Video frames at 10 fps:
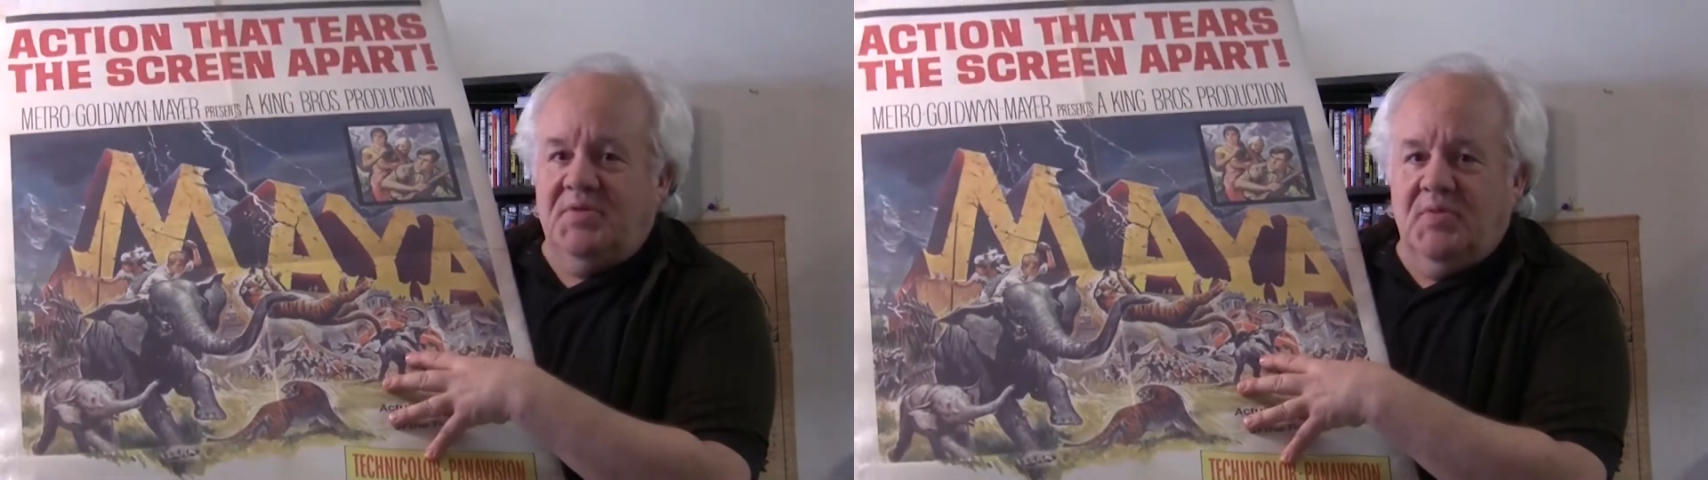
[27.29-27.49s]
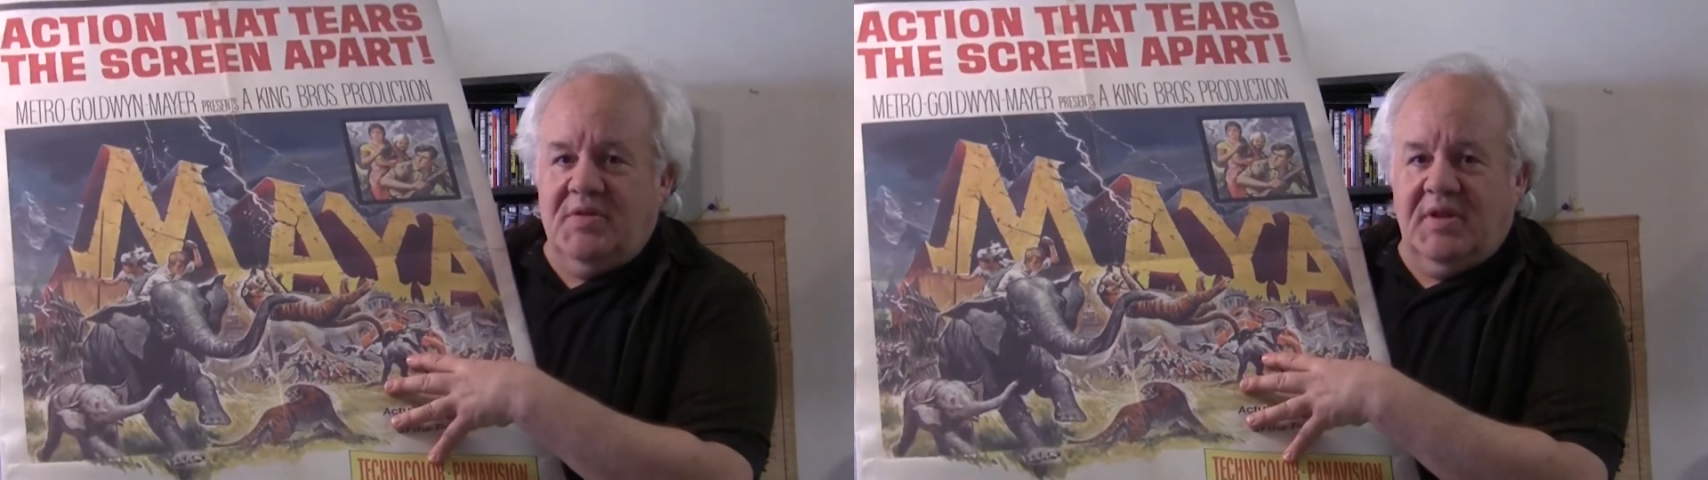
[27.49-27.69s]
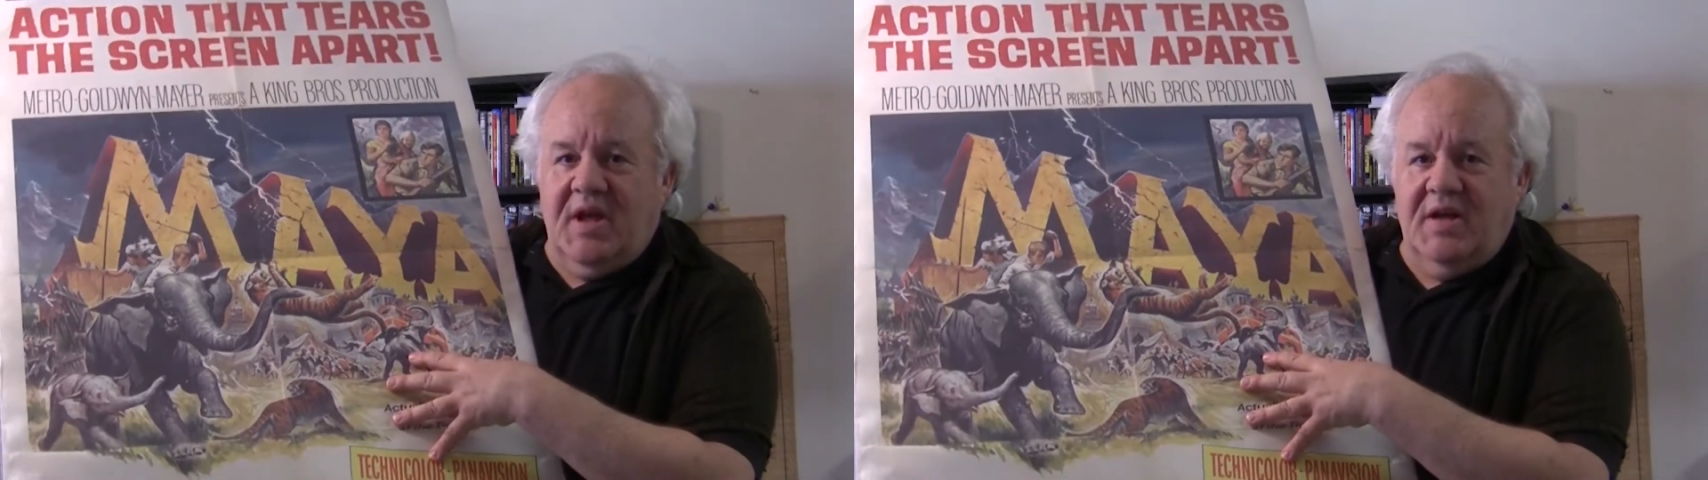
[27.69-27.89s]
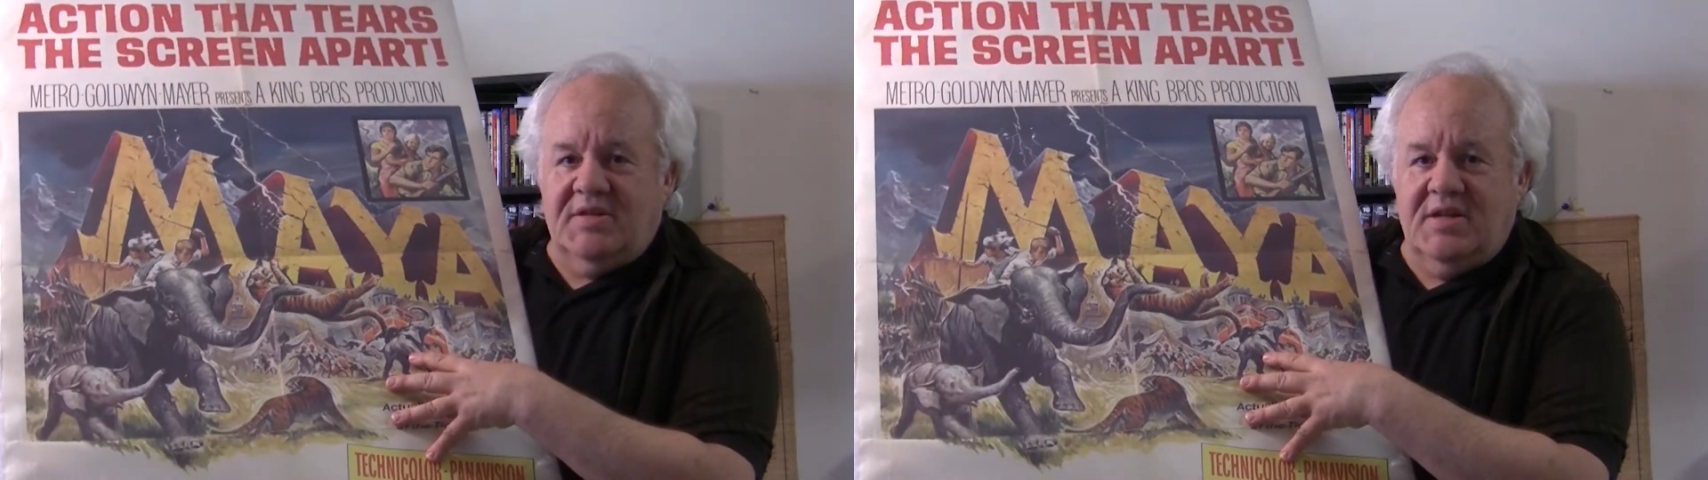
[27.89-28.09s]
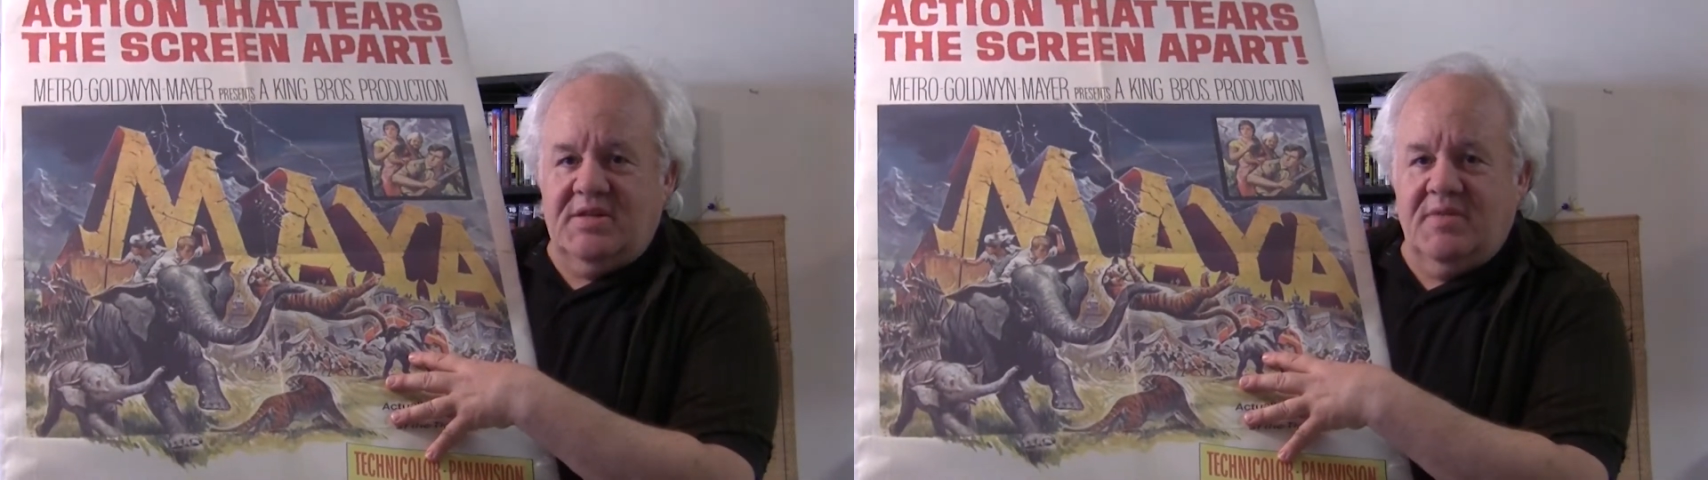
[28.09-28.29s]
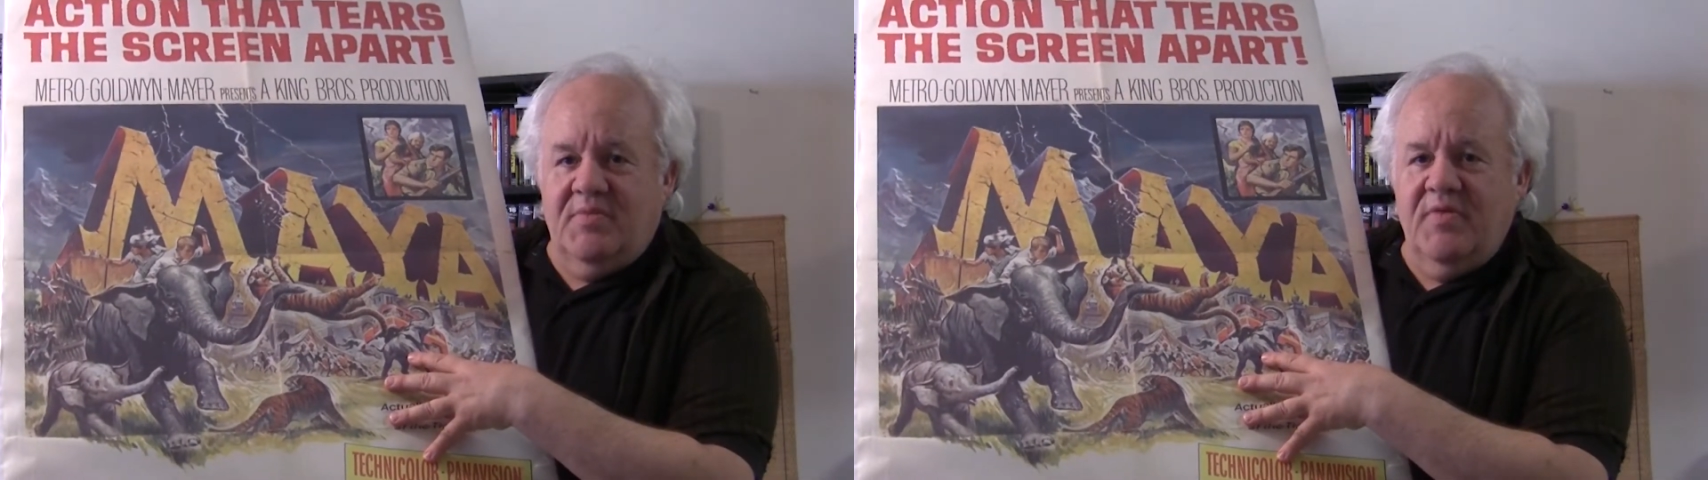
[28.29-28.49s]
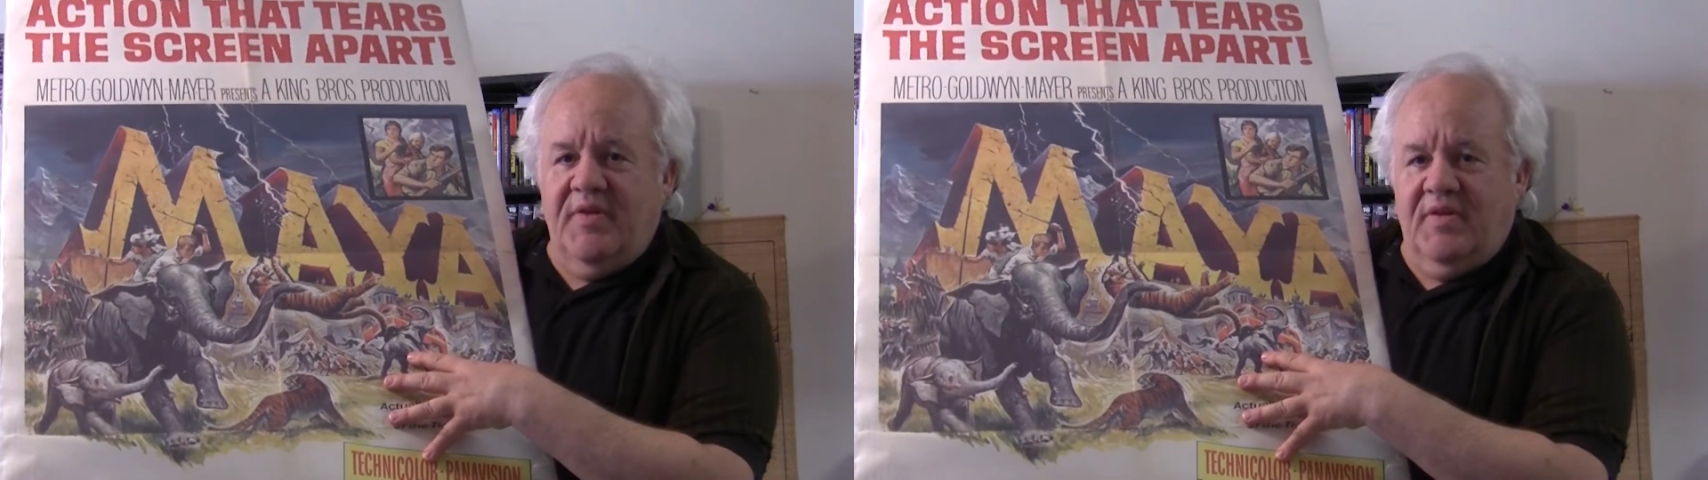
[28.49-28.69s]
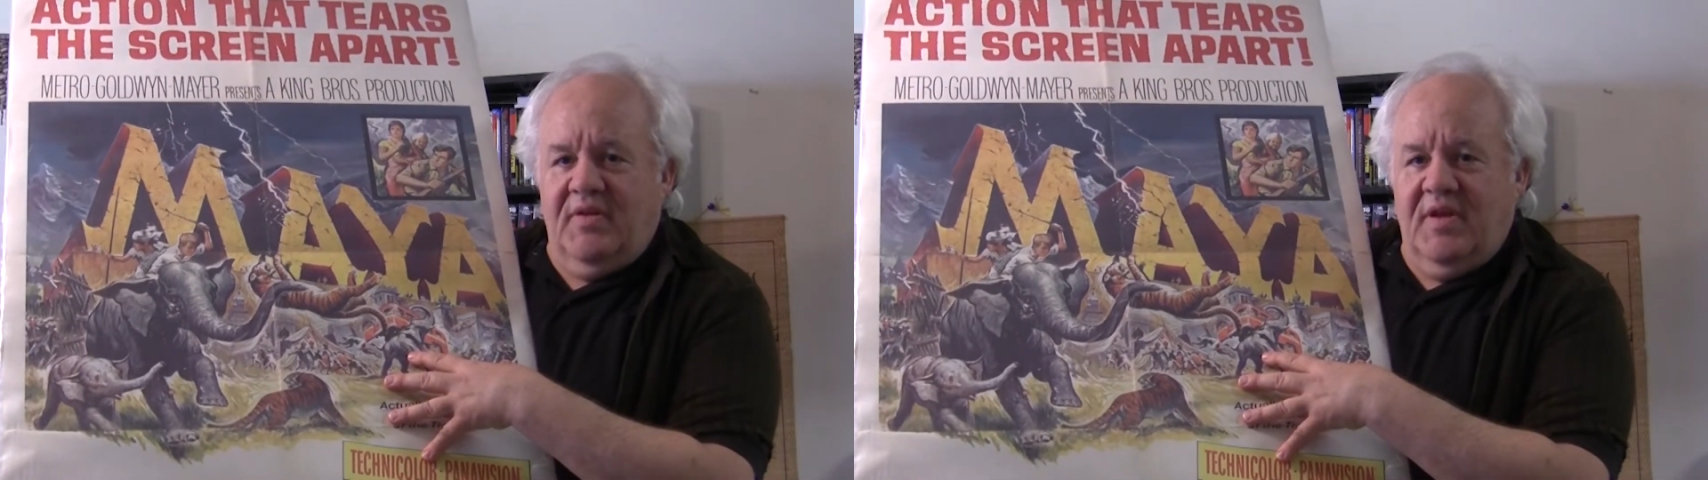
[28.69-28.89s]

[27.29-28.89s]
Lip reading: to what the contents of the movie